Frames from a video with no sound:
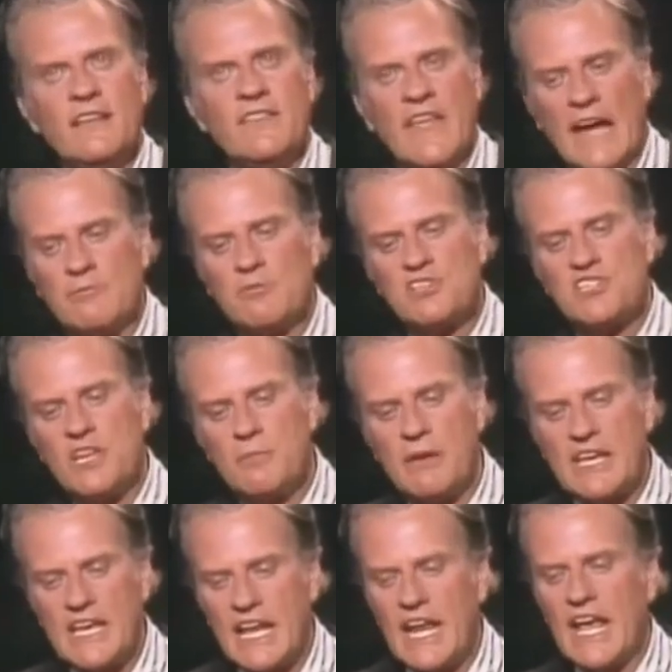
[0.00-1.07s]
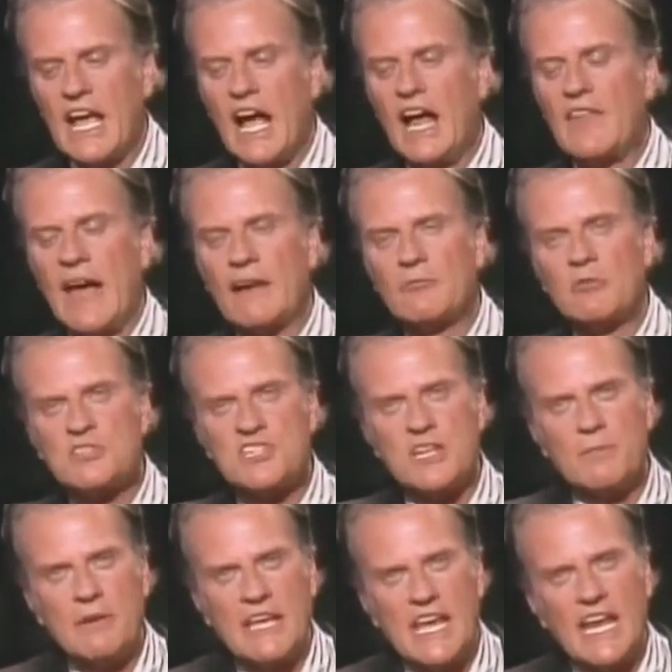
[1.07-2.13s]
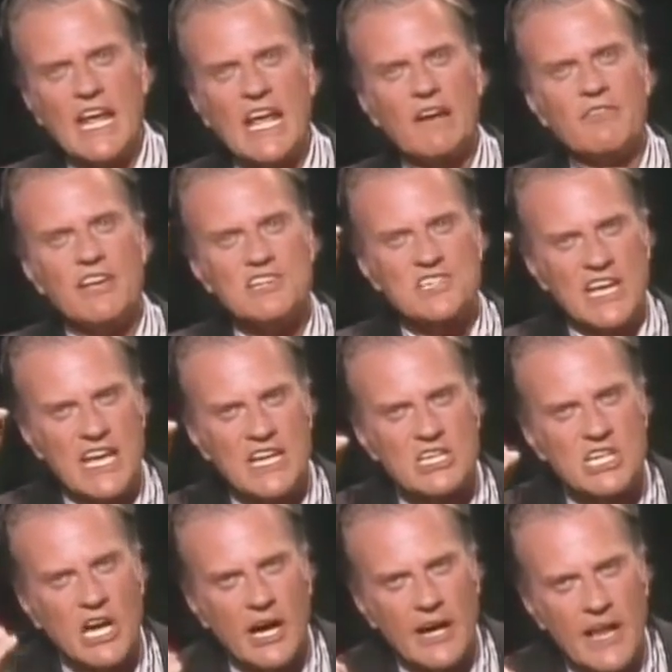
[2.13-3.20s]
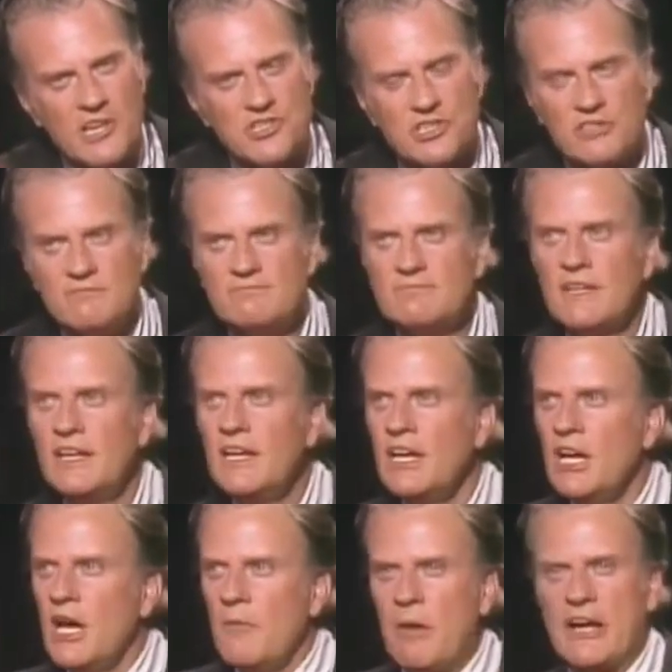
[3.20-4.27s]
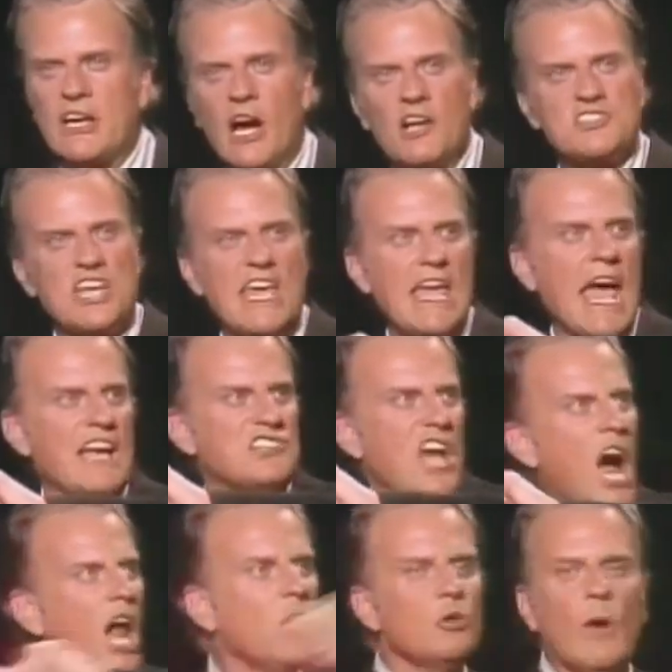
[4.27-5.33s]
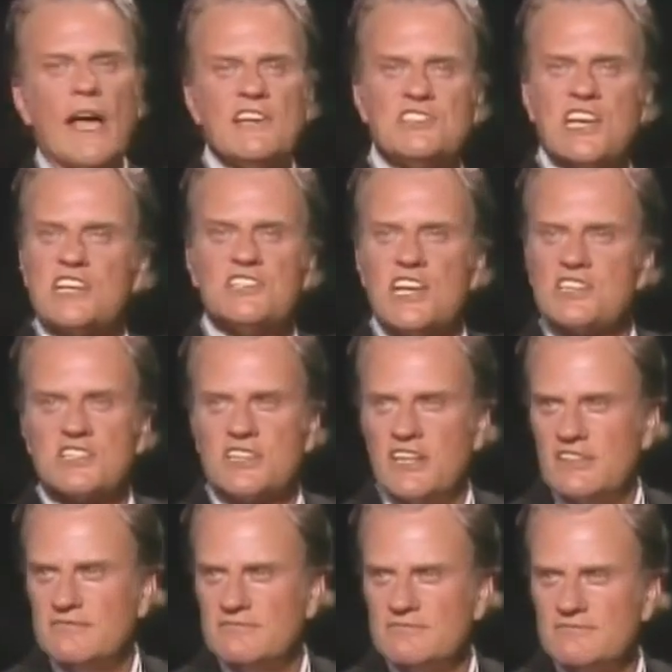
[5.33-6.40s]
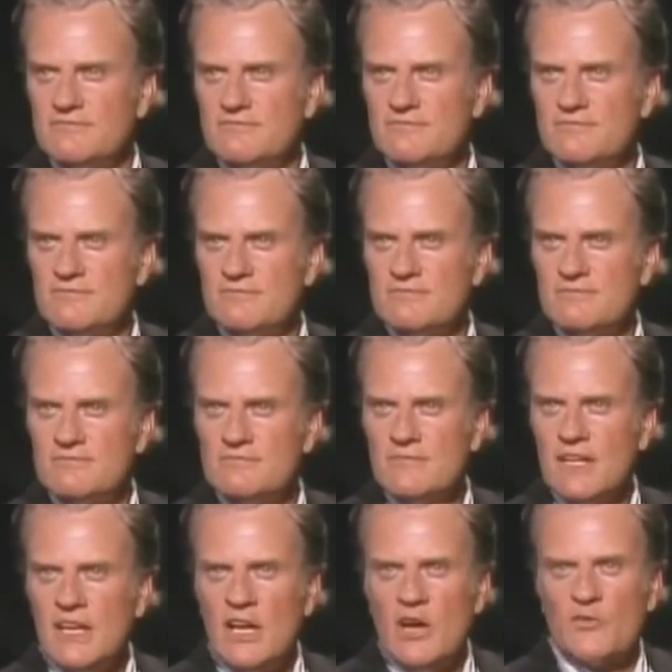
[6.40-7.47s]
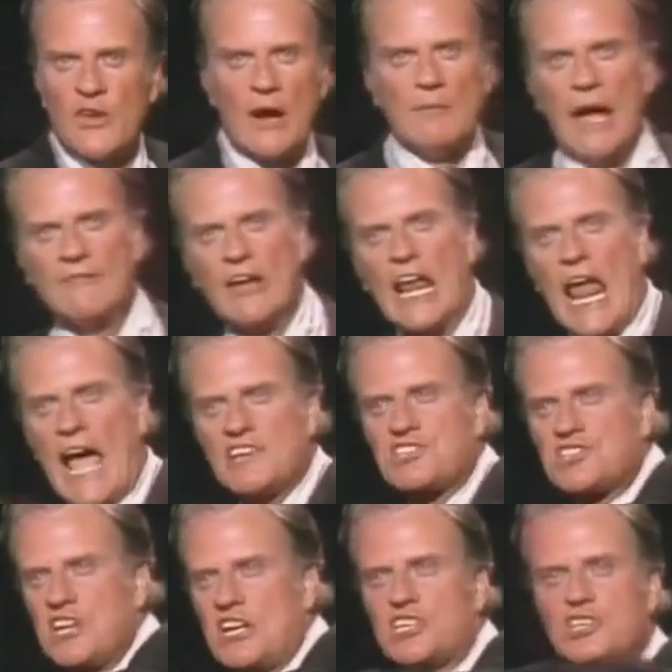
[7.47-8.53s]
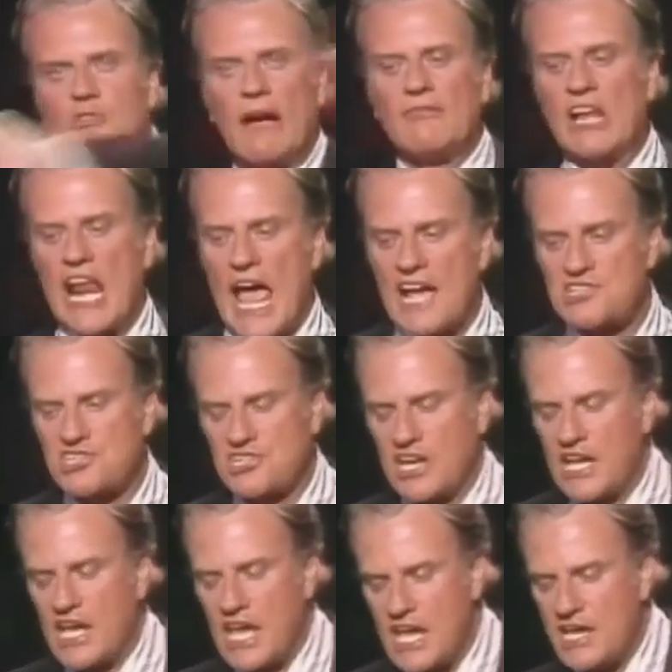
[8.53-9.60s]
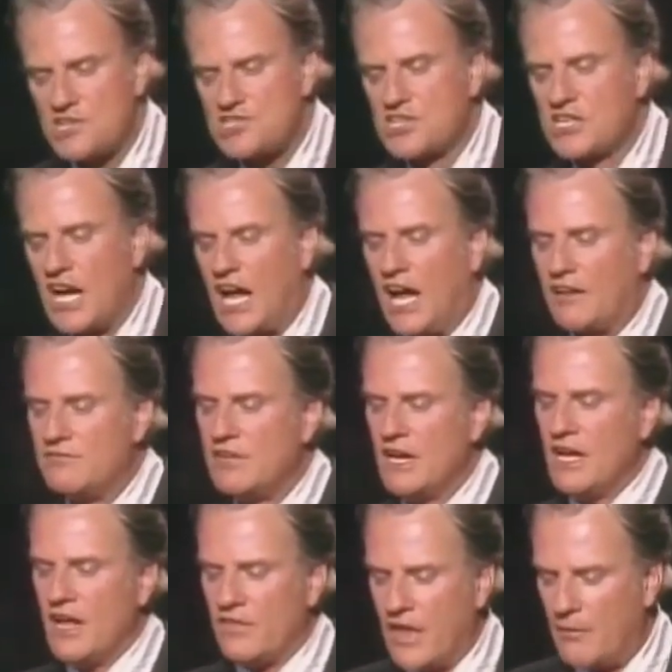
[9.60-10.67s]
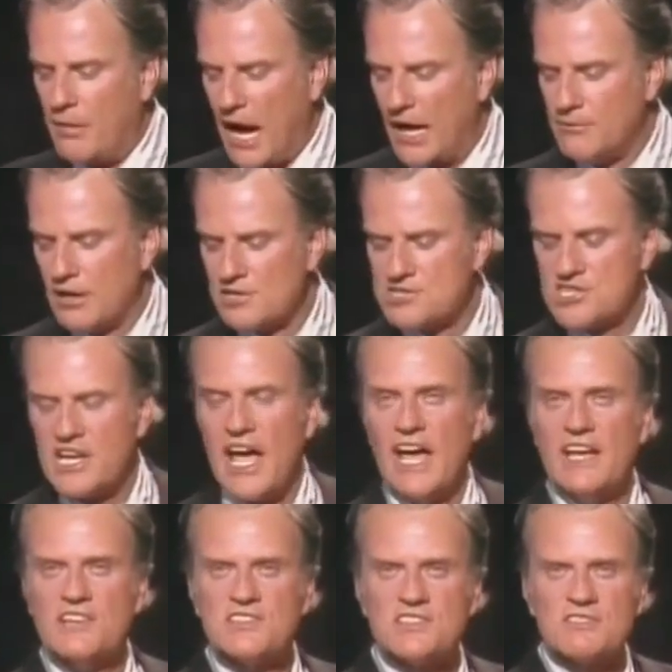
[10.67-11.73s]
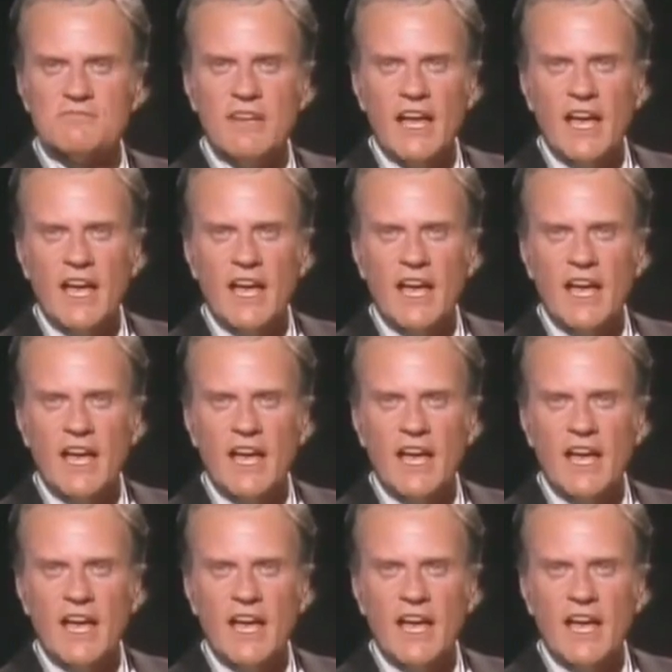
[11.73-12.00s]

That was the beginning. That was the beginning of his incarnation. Because he has always existed. From everlasting to everlasting, he is God, the Bible says.